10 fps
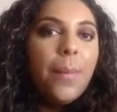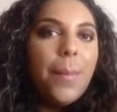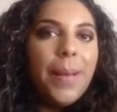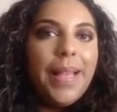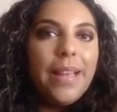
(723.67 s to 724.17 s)

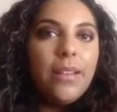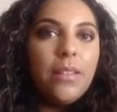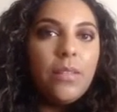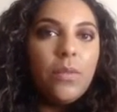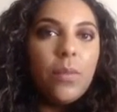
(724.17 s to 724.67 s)
but
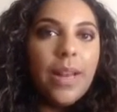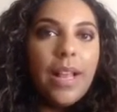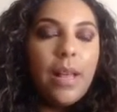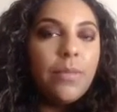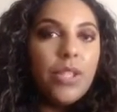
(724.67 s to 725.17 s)
when
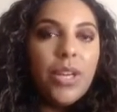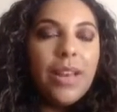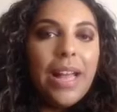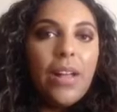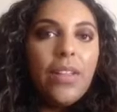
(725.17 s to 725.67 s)
it comes to your
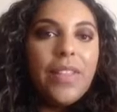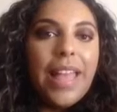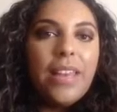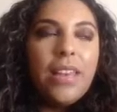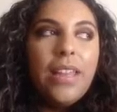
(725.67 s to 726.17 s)
health
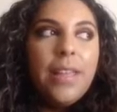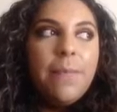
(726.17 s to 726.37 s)
and